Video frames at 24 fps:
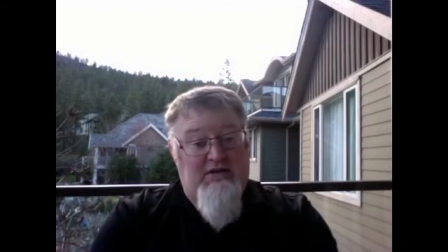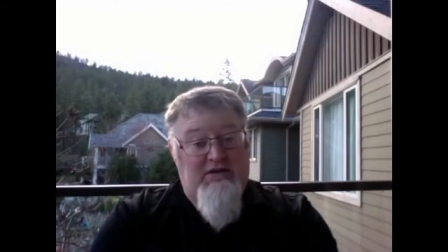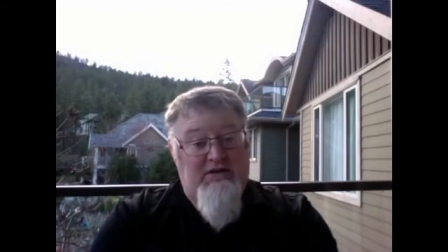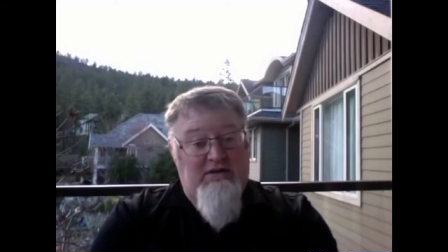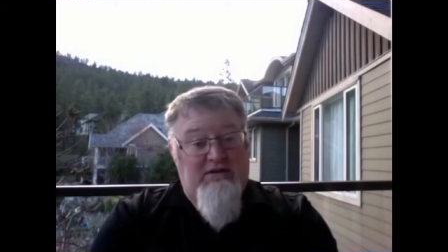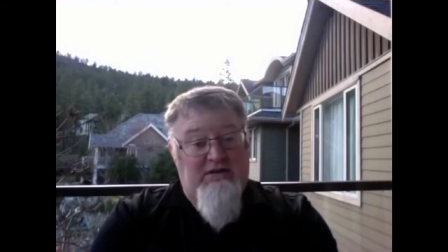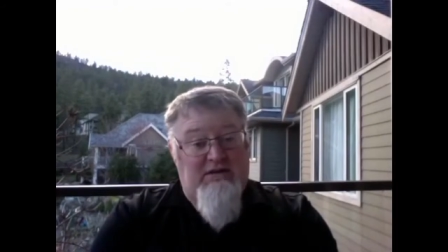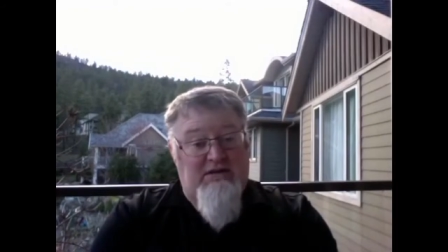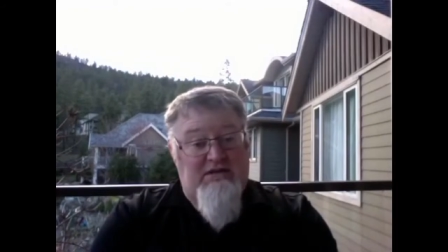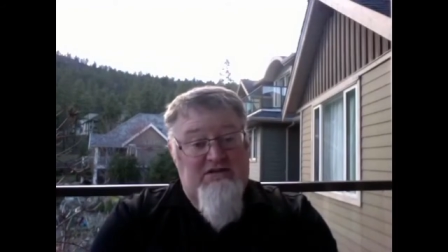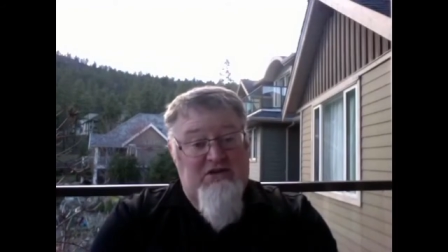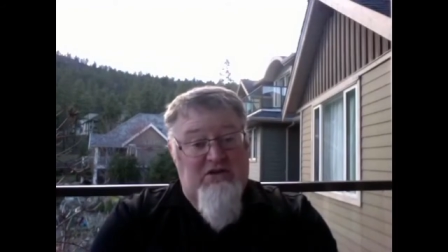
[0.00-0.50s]
That's
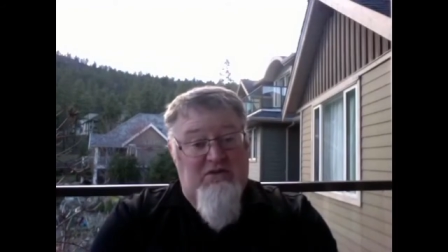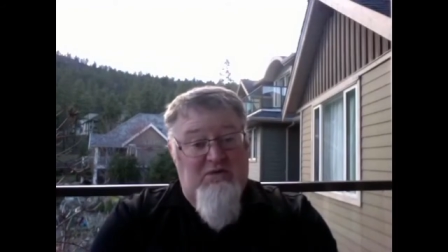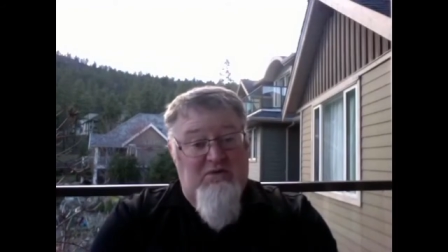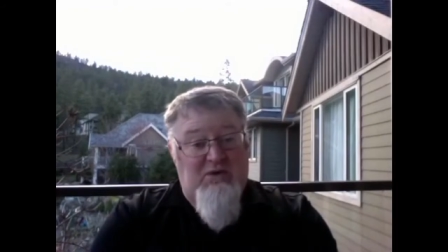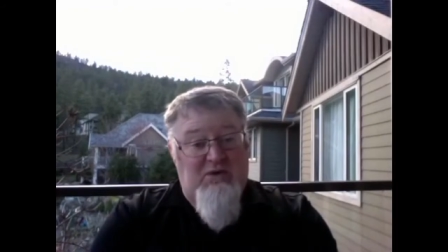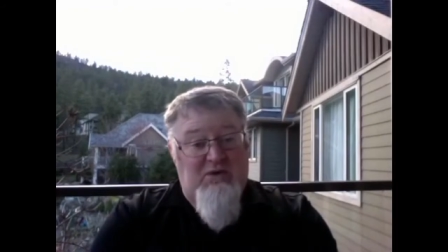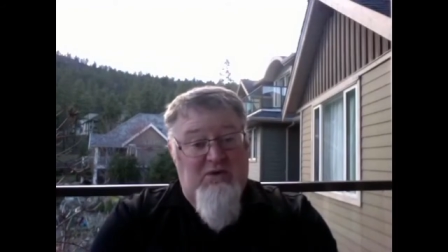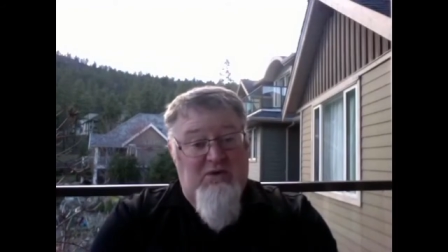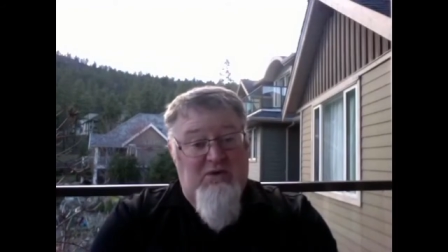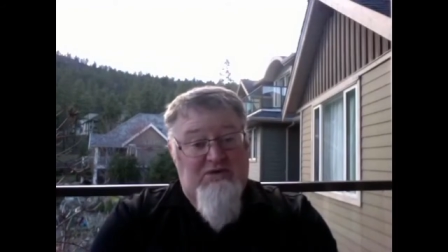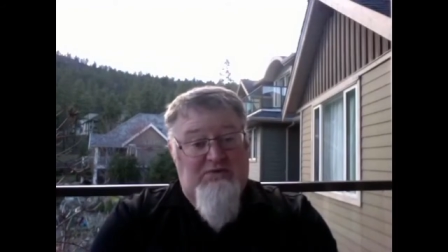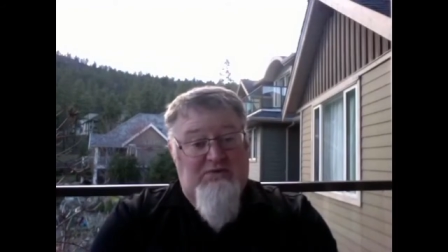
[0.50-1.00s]
not welcome in
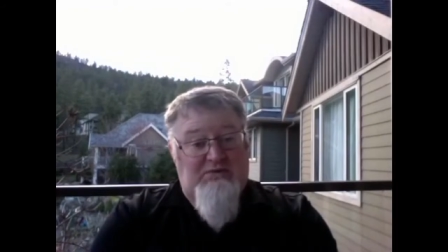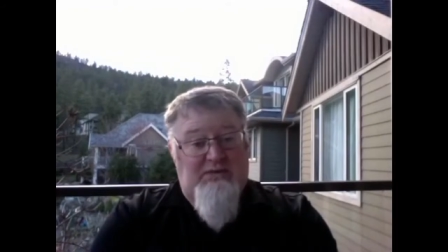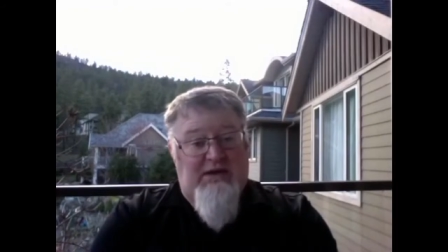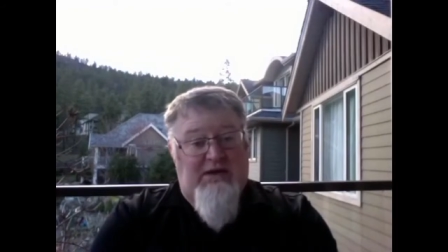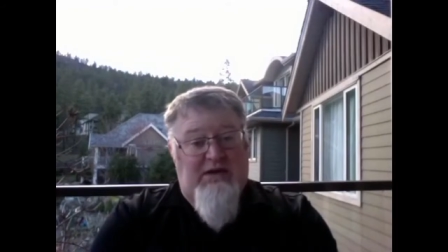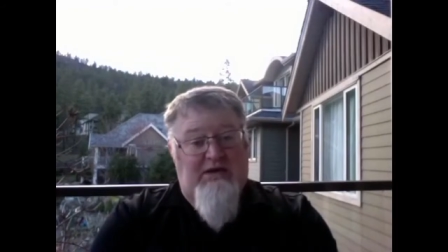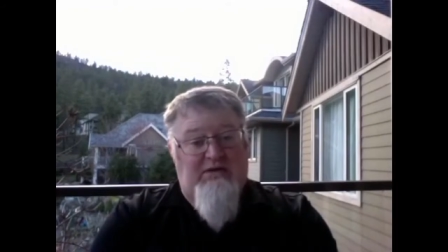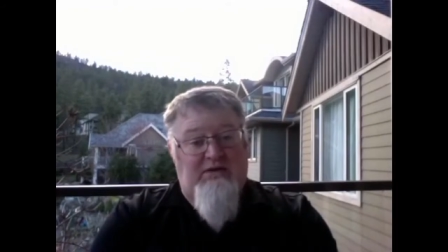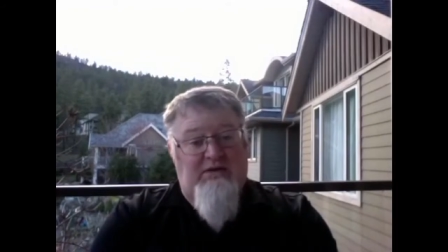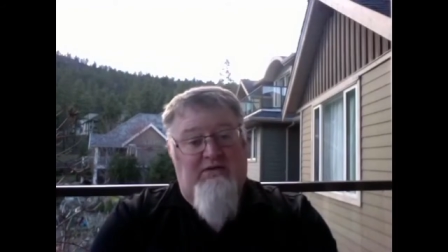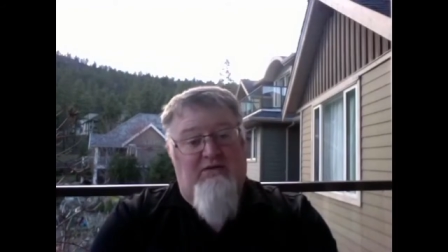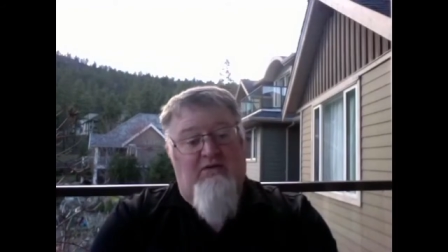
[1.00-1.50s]
his own
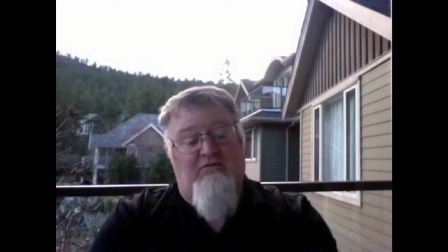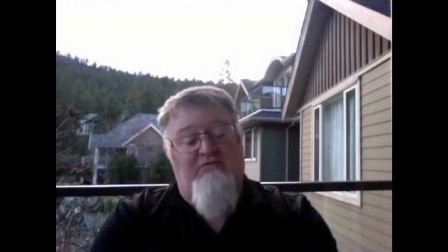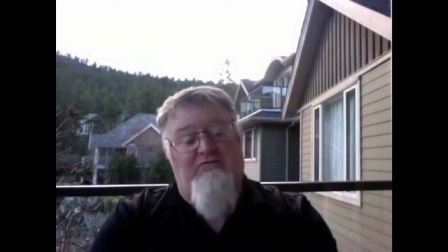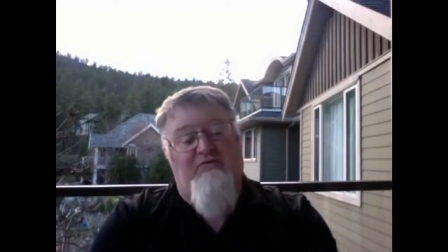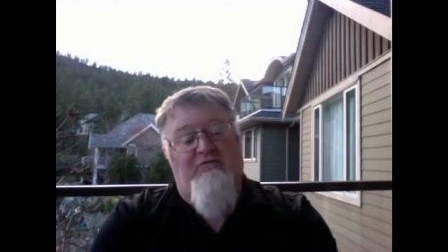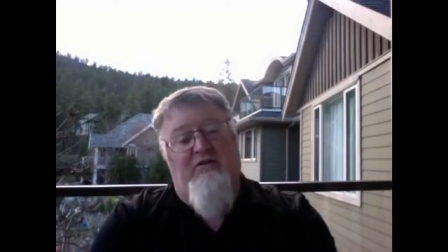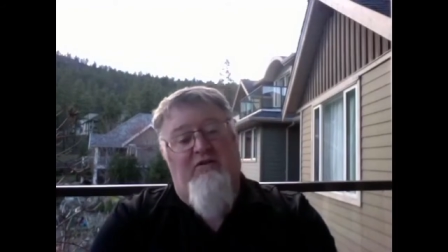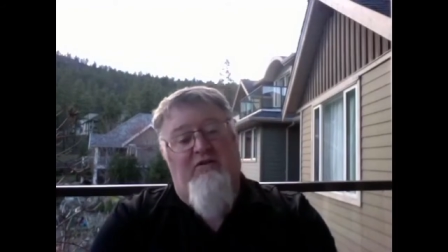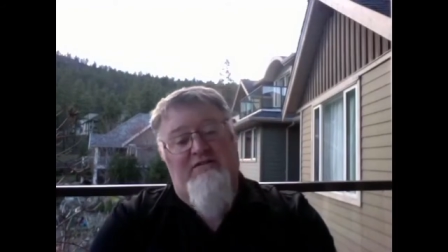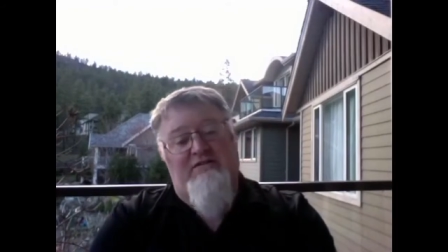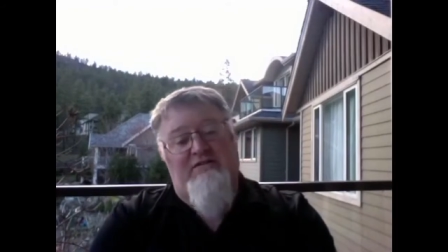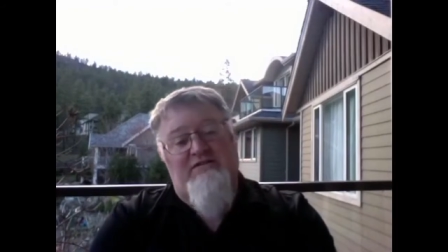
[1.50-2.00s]
town. He
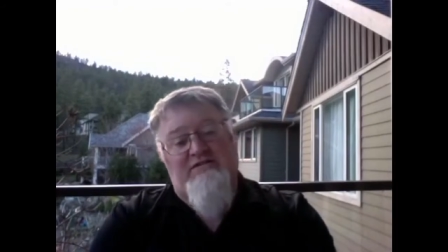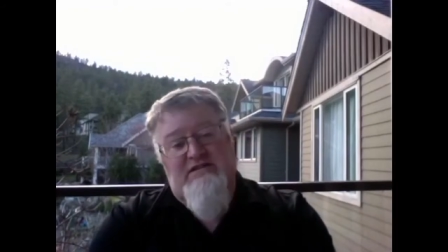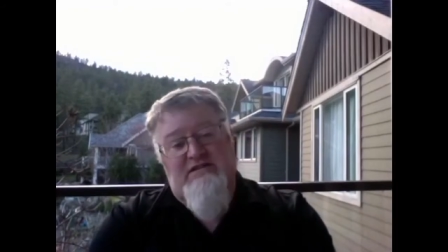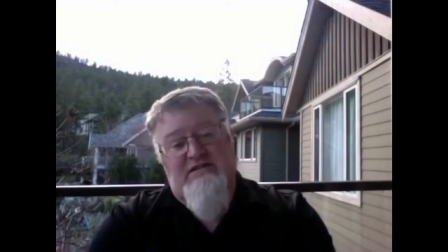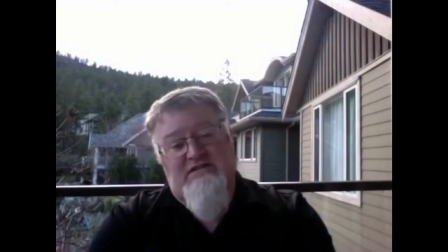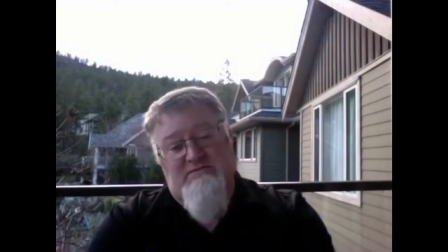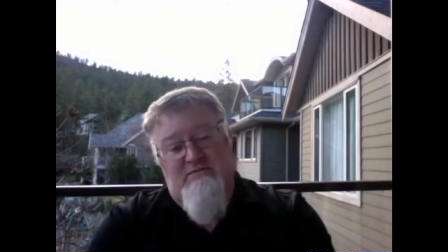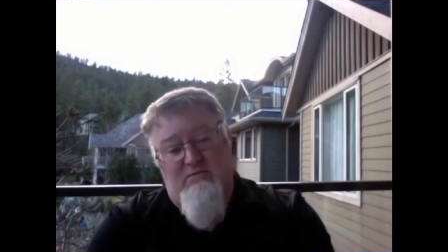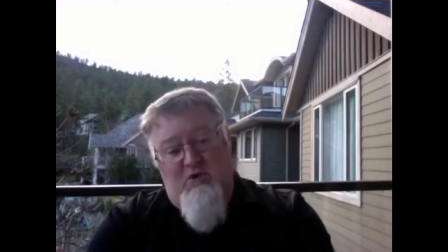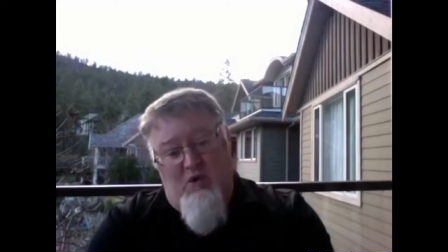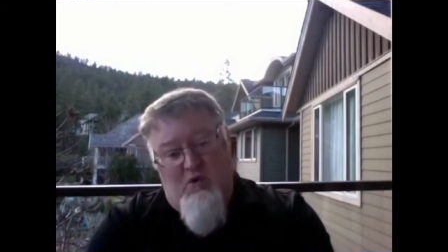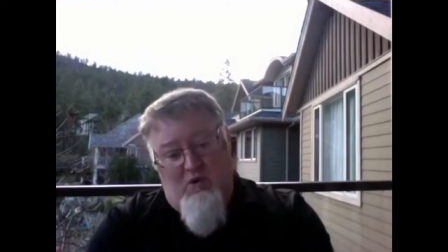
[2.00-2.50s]
obviously he's
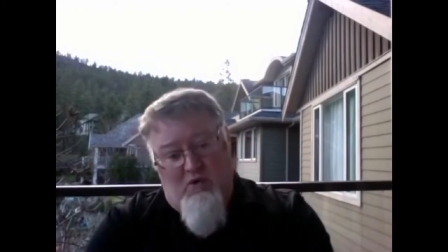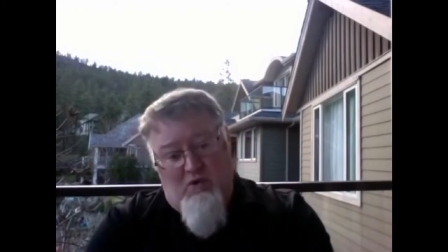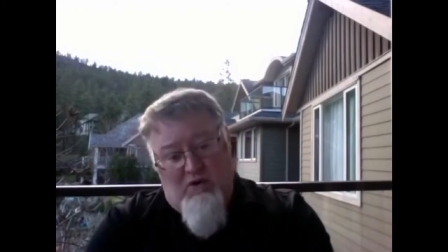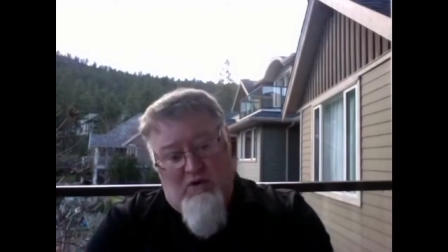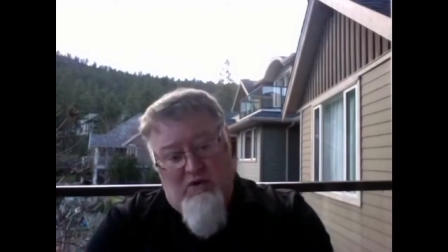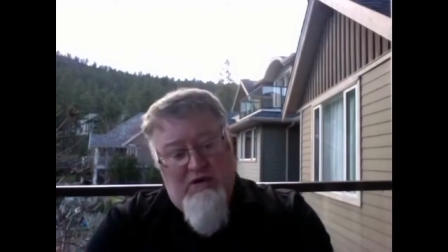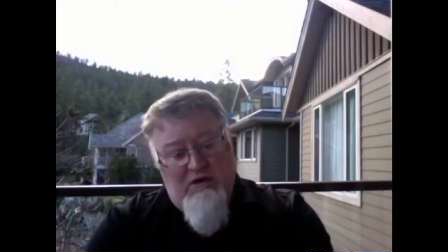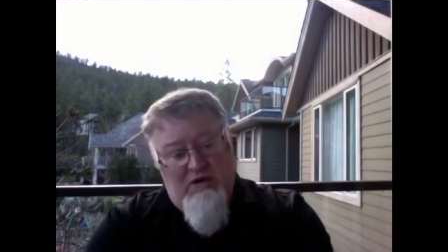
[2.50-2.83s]
more.